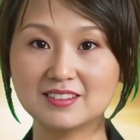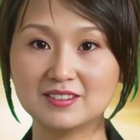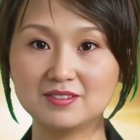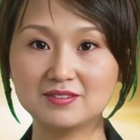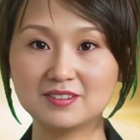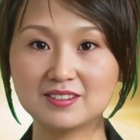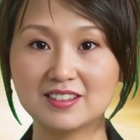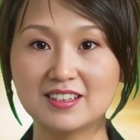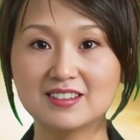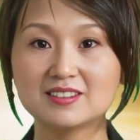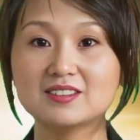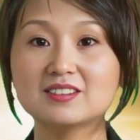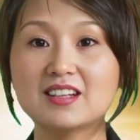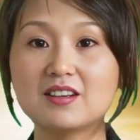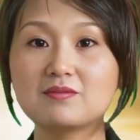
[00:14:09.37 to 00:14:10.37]

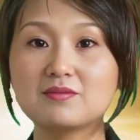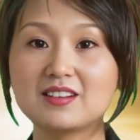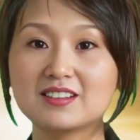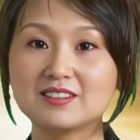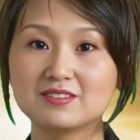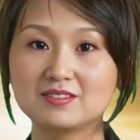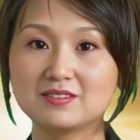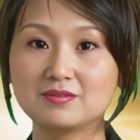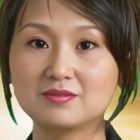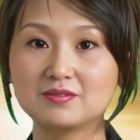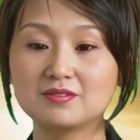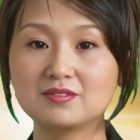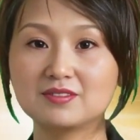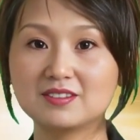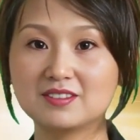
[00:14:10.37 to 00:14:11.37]
Secondly, financial
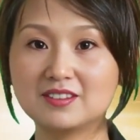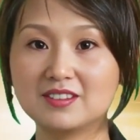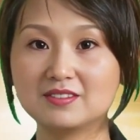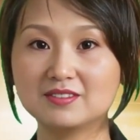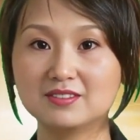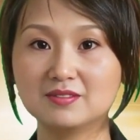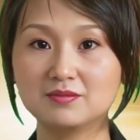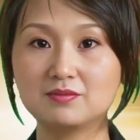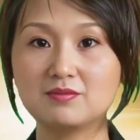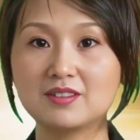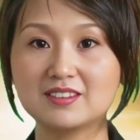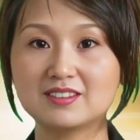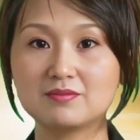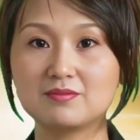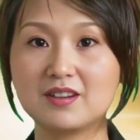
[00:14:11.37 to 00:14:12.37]
institutions are
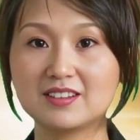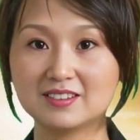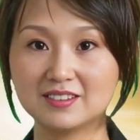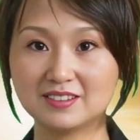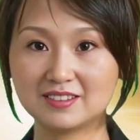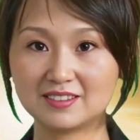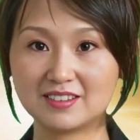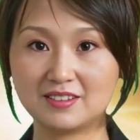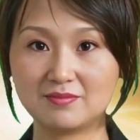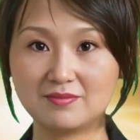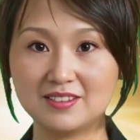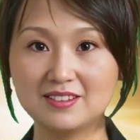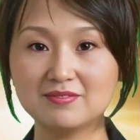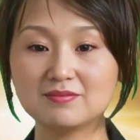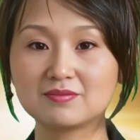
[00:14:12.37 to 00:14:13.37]
required to keep
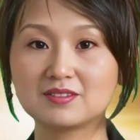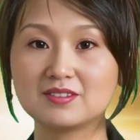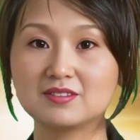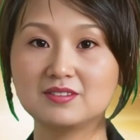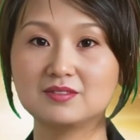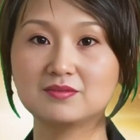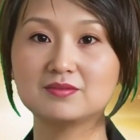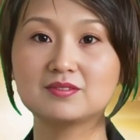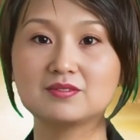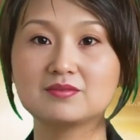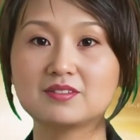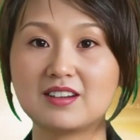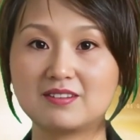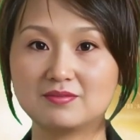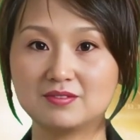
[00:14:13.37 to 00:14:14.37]
customer identity
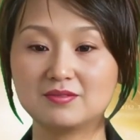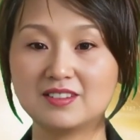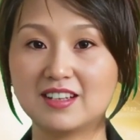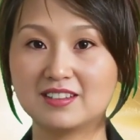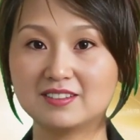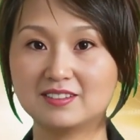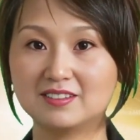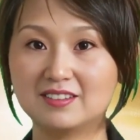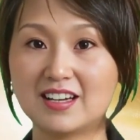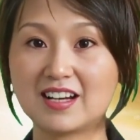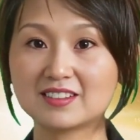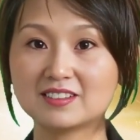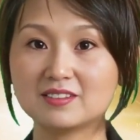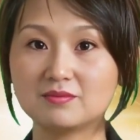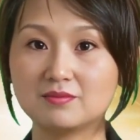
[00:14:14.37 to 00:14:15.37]
information and
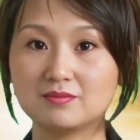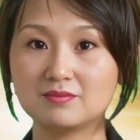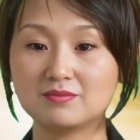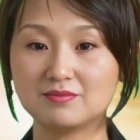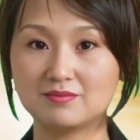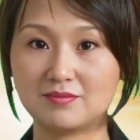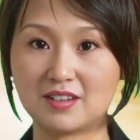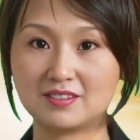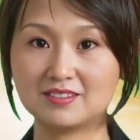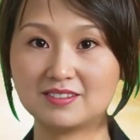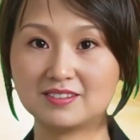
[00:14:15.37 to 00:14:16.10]
transaction records.